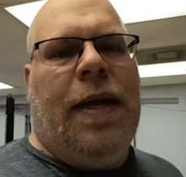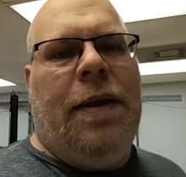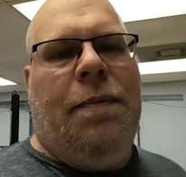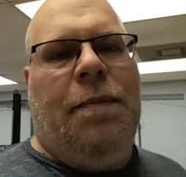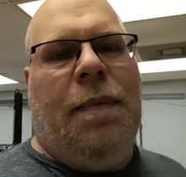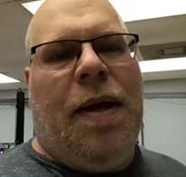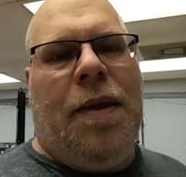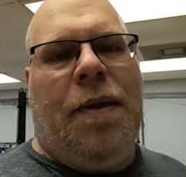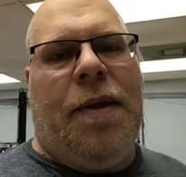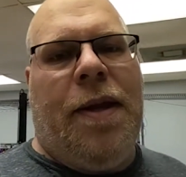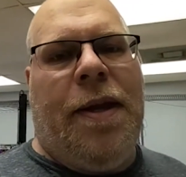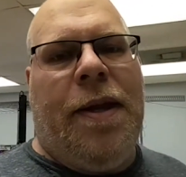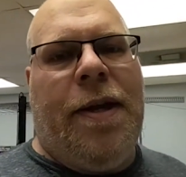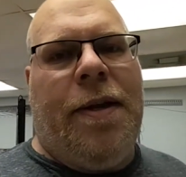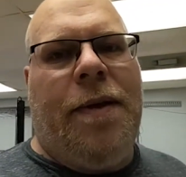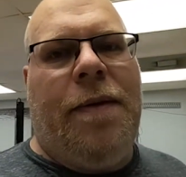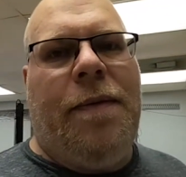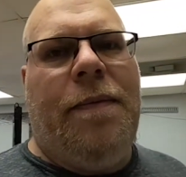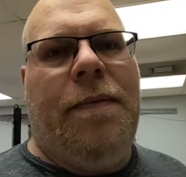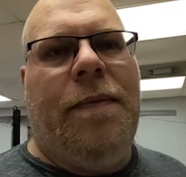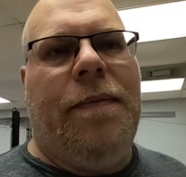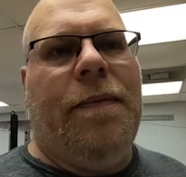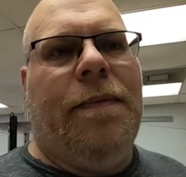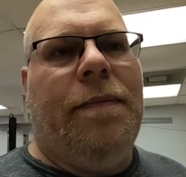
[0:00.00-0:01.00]
monthly
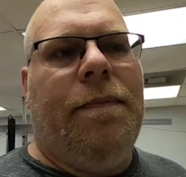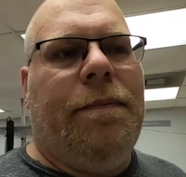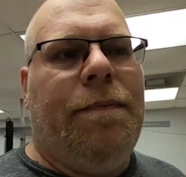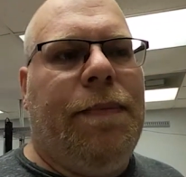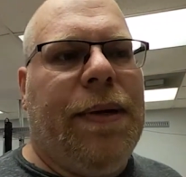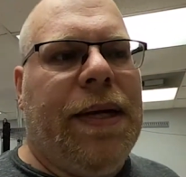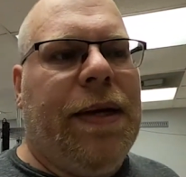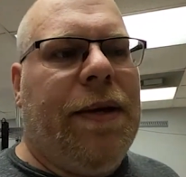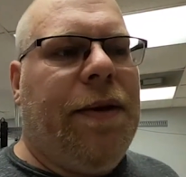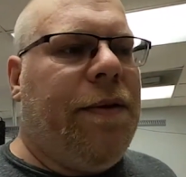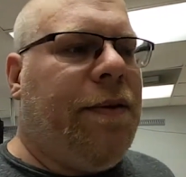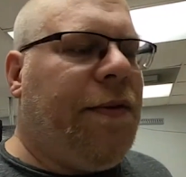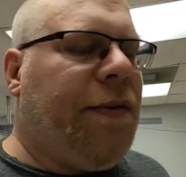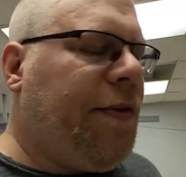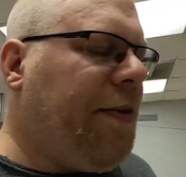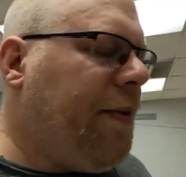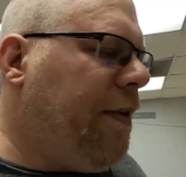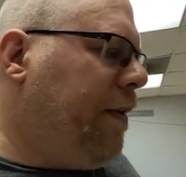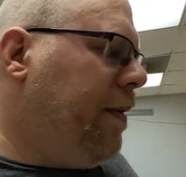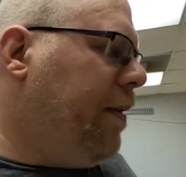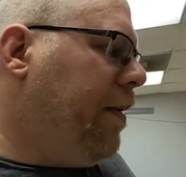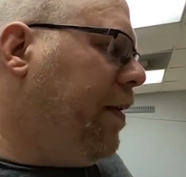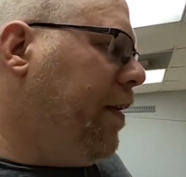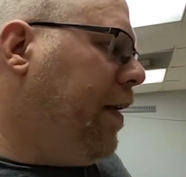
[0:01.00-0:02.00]
bills,
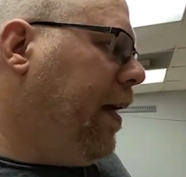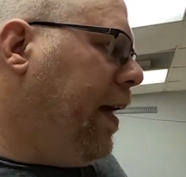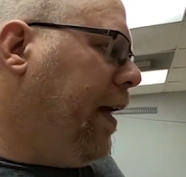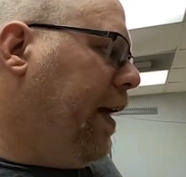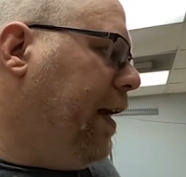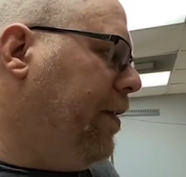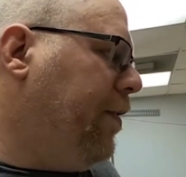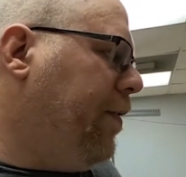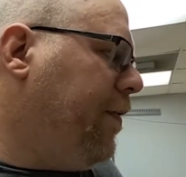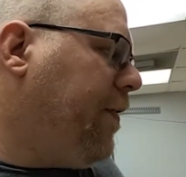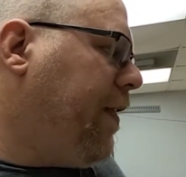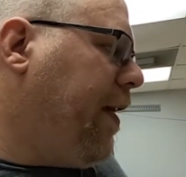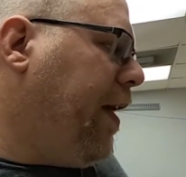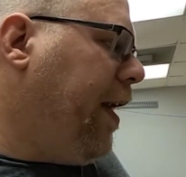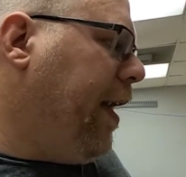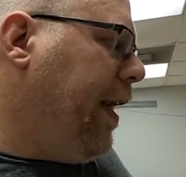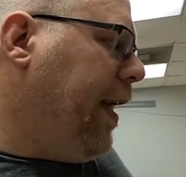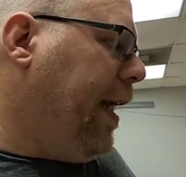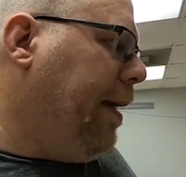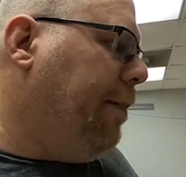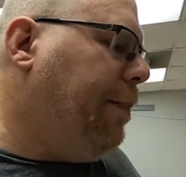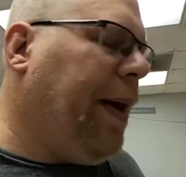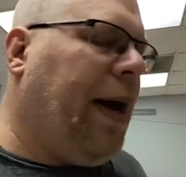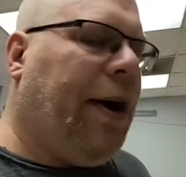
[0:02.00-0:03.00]
just putting
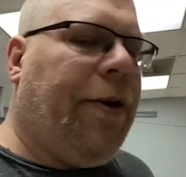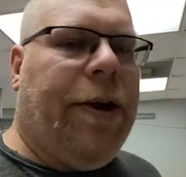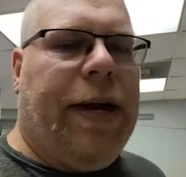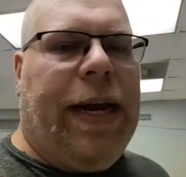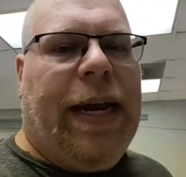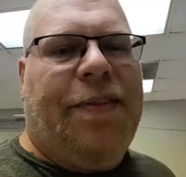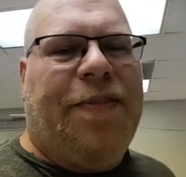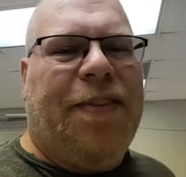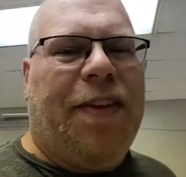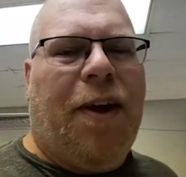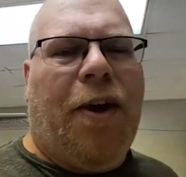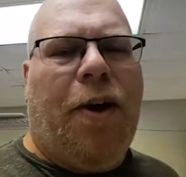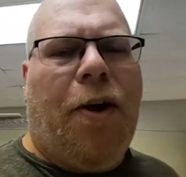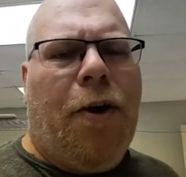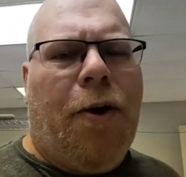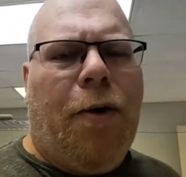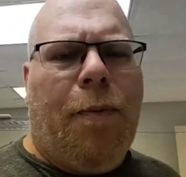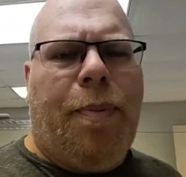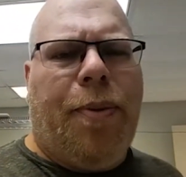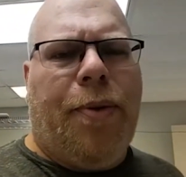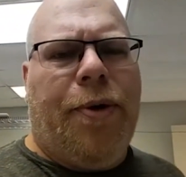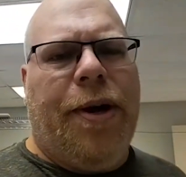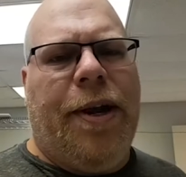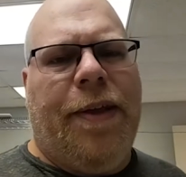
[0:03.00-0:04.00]
that power. And that's the whole
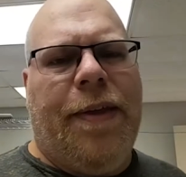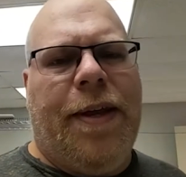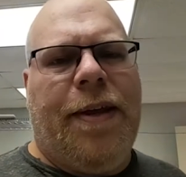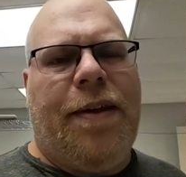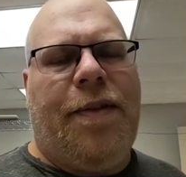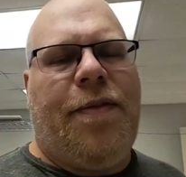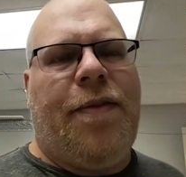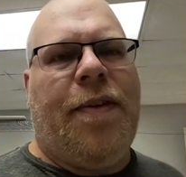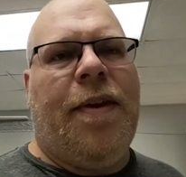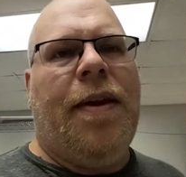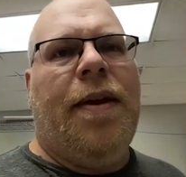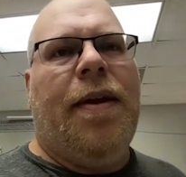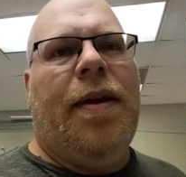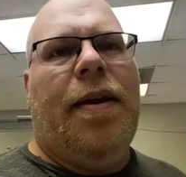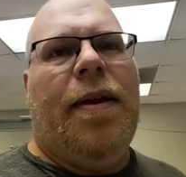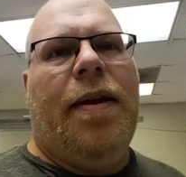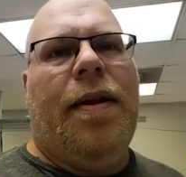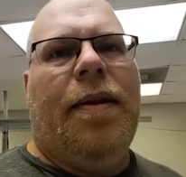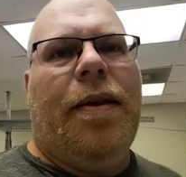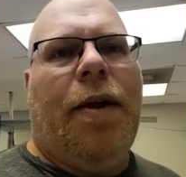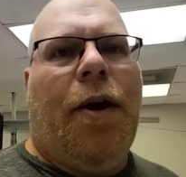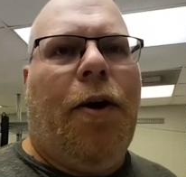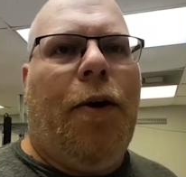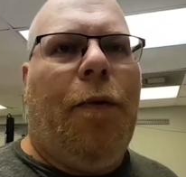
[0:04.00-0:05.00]
point of this.
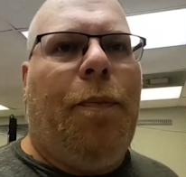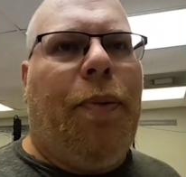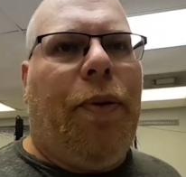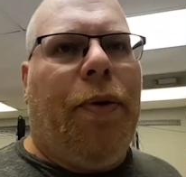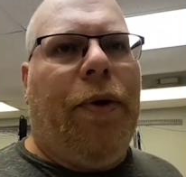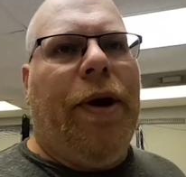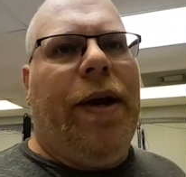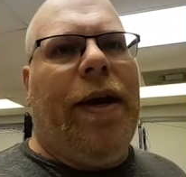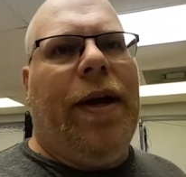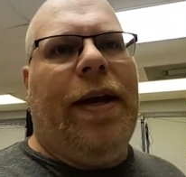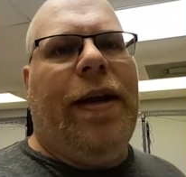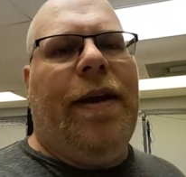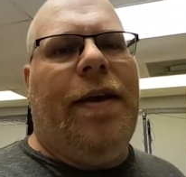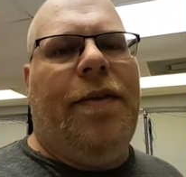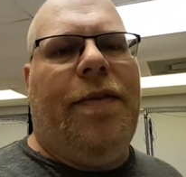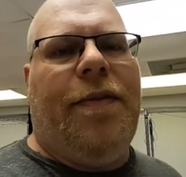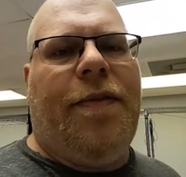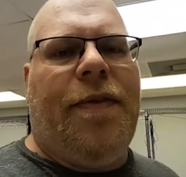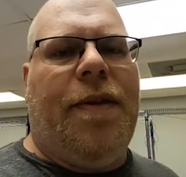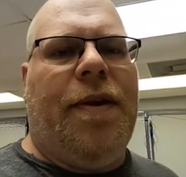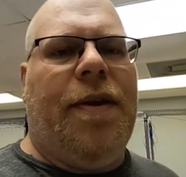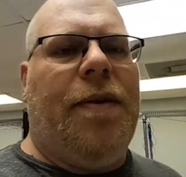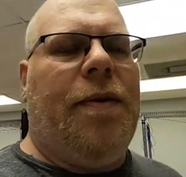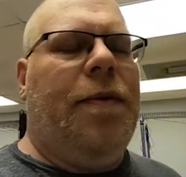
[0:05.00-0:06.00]
The whole point is
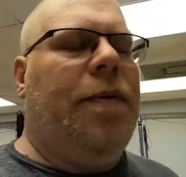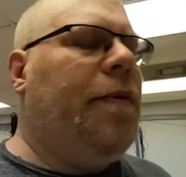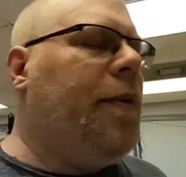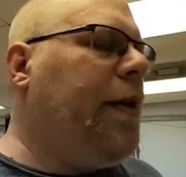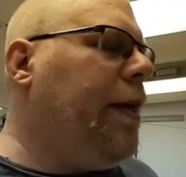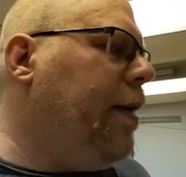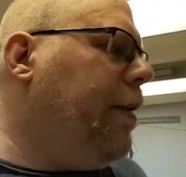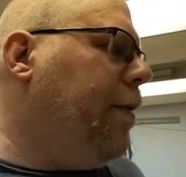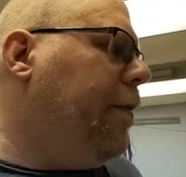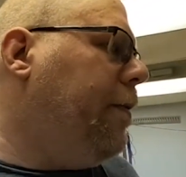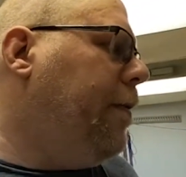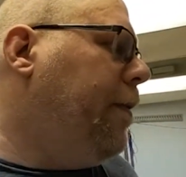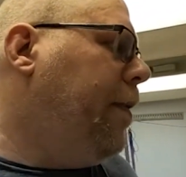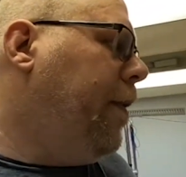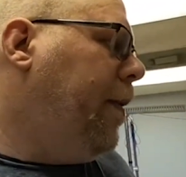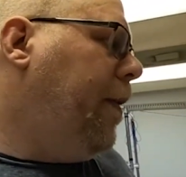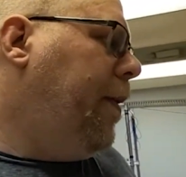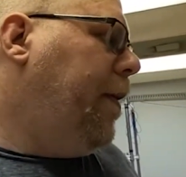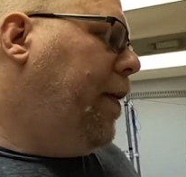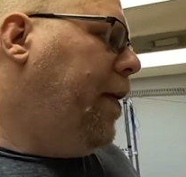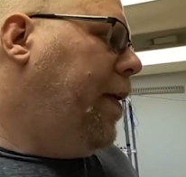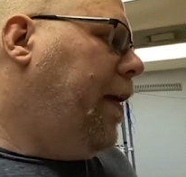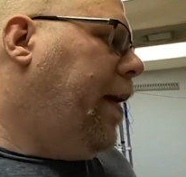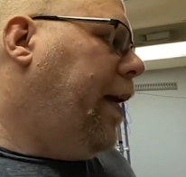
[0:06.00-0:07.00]
to, you know,
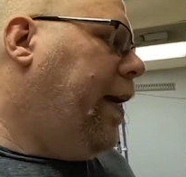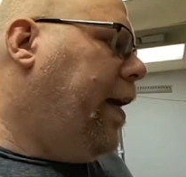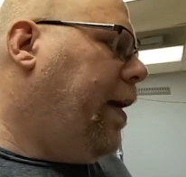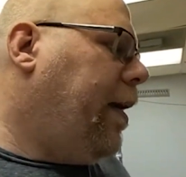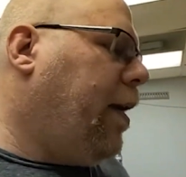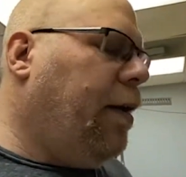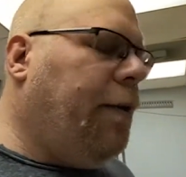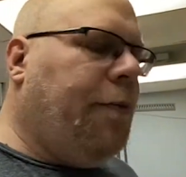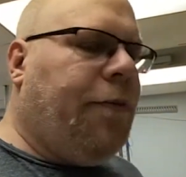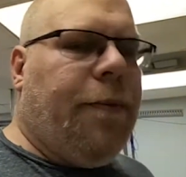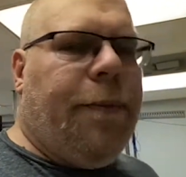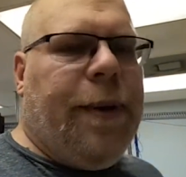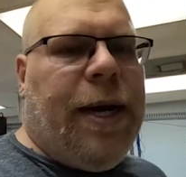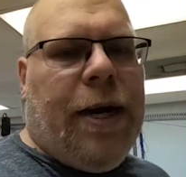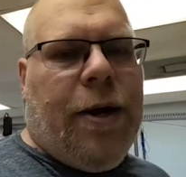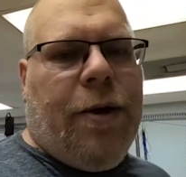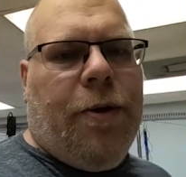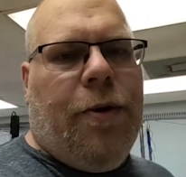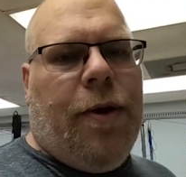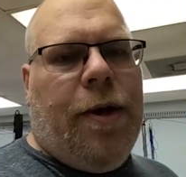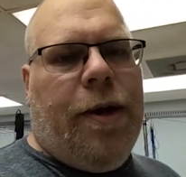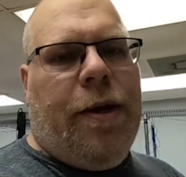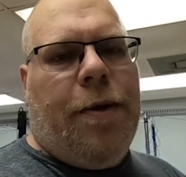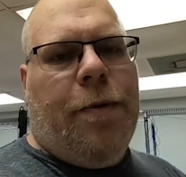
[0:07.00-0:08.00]
go from air
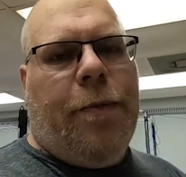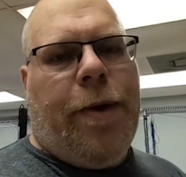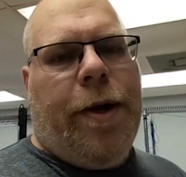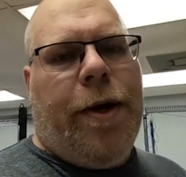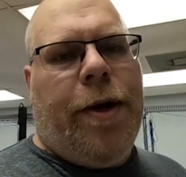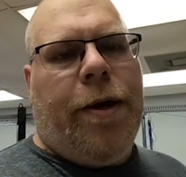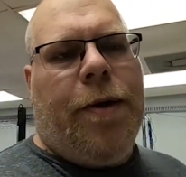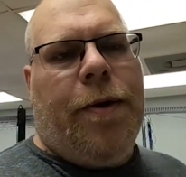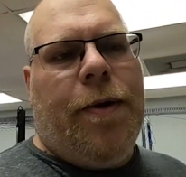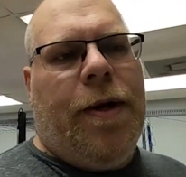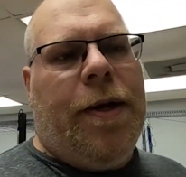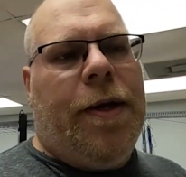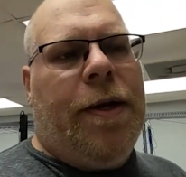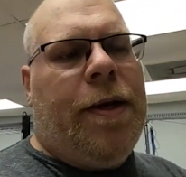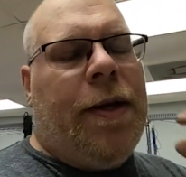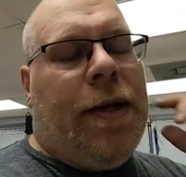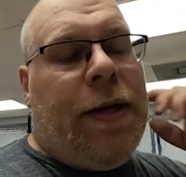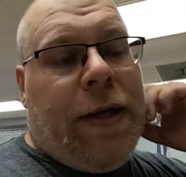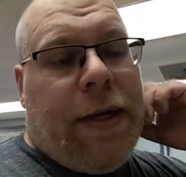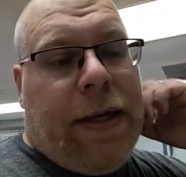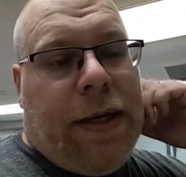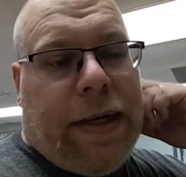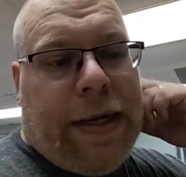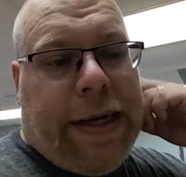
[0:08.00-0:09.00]
cooling to water cooling.
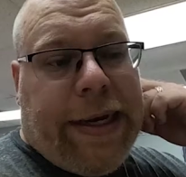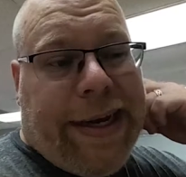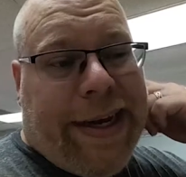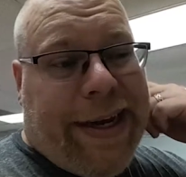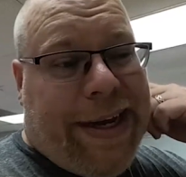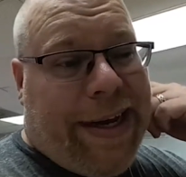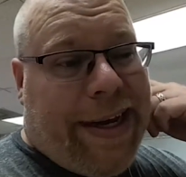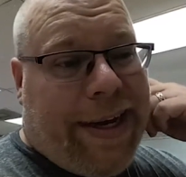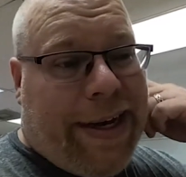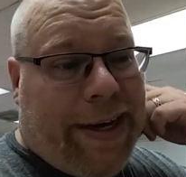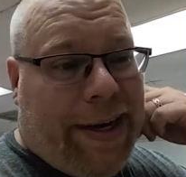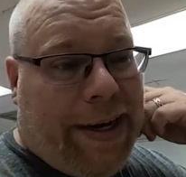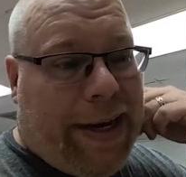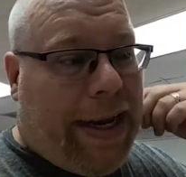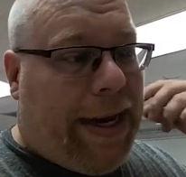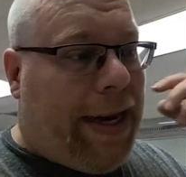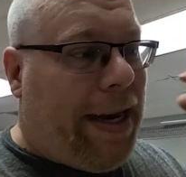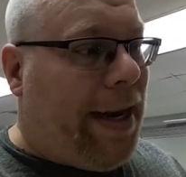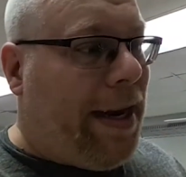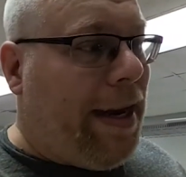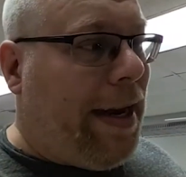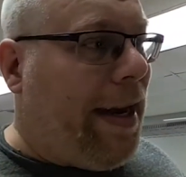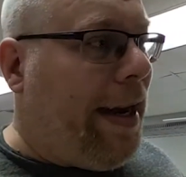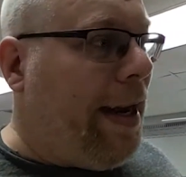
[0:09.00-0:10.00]

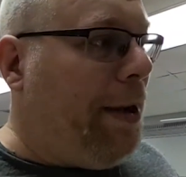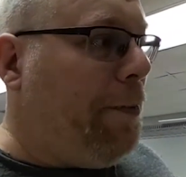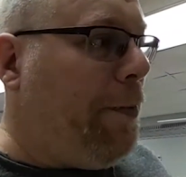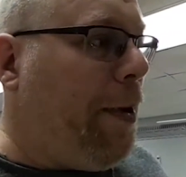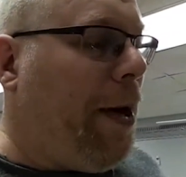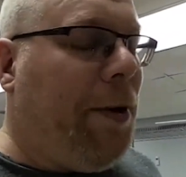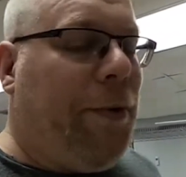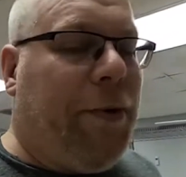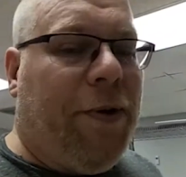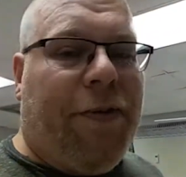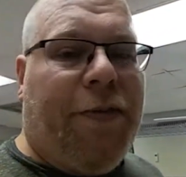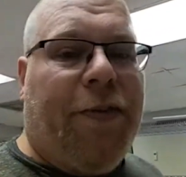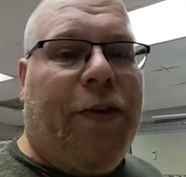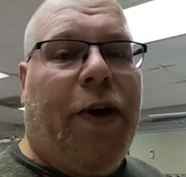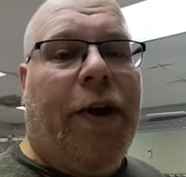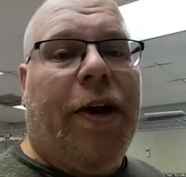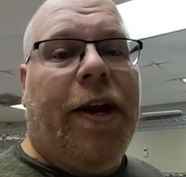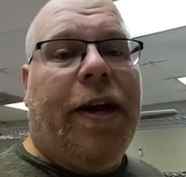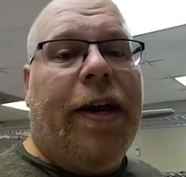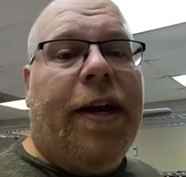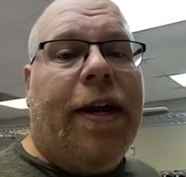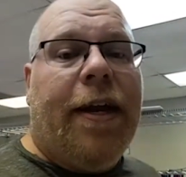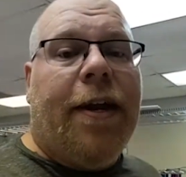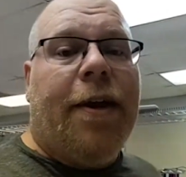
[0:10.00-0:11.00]
And while we're
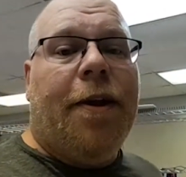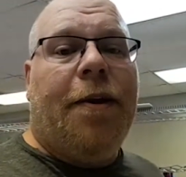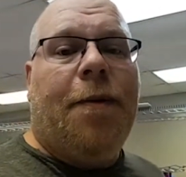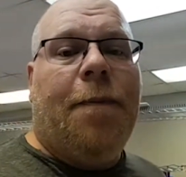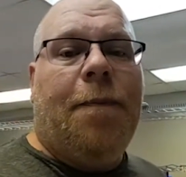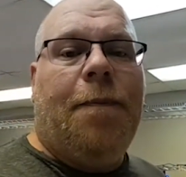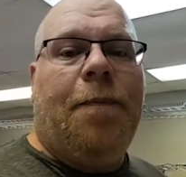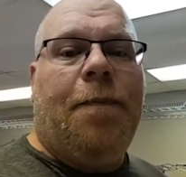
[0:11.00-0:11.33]
starting here,